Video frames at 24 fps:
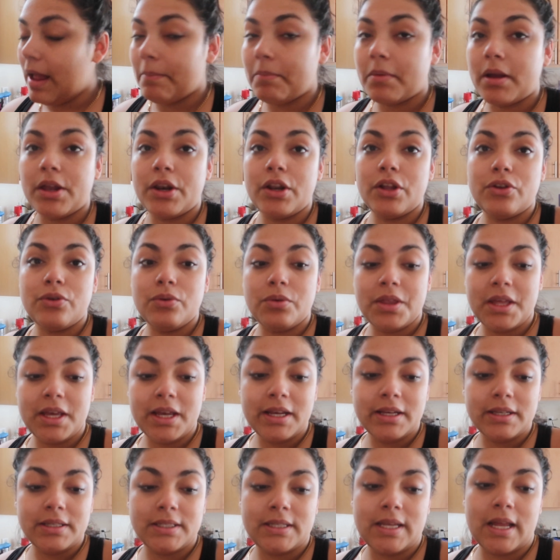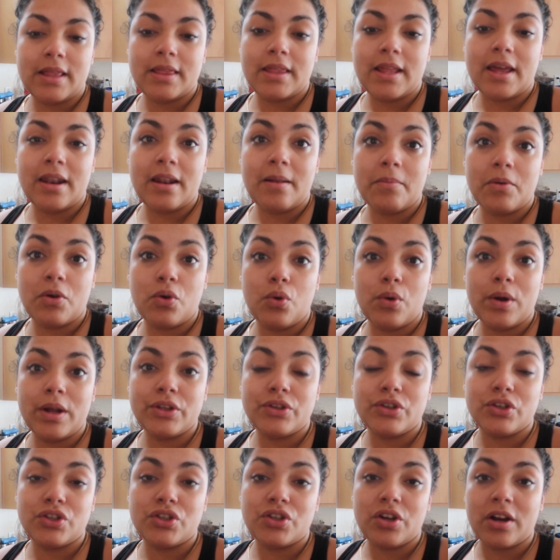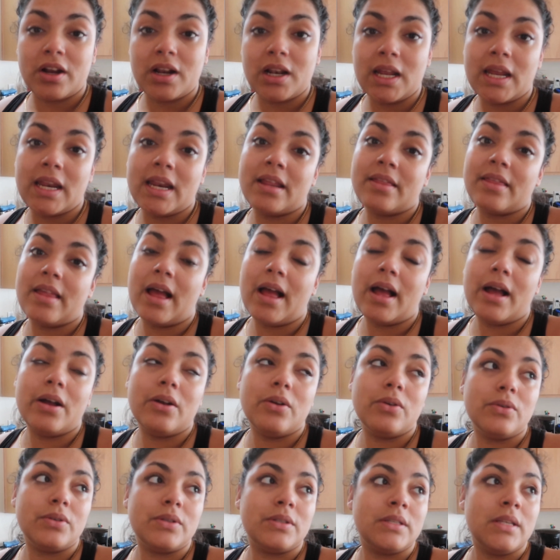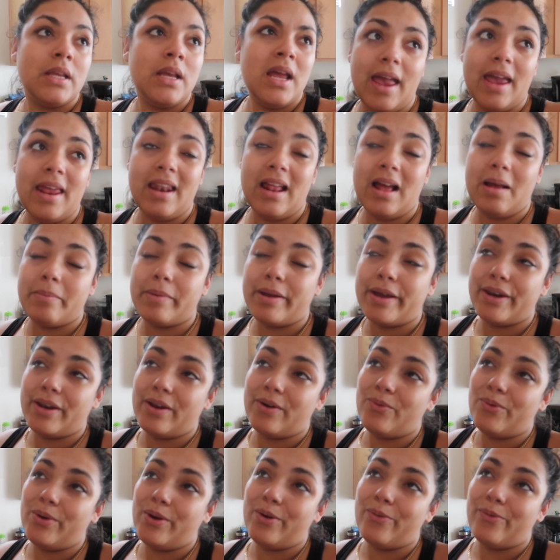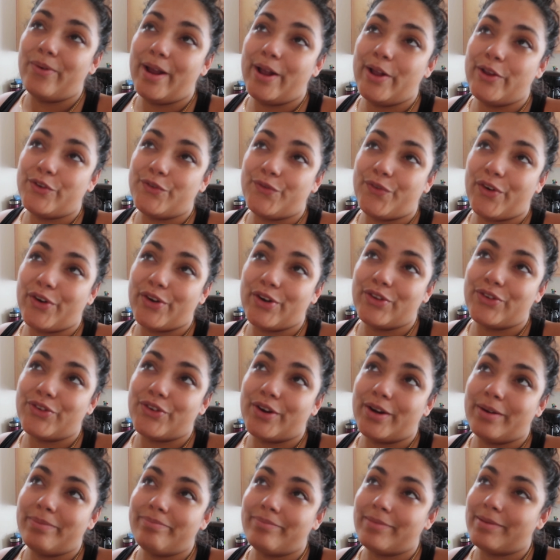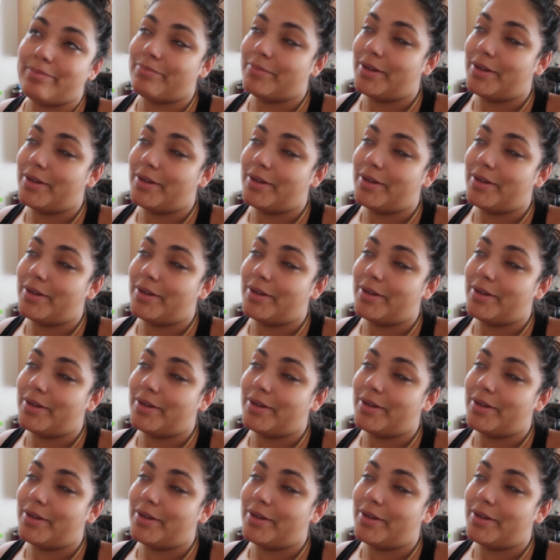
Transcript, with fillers: I'm gonna do this, and then I'm going to start cleaning the house, and I'm gonna rearrange furniture.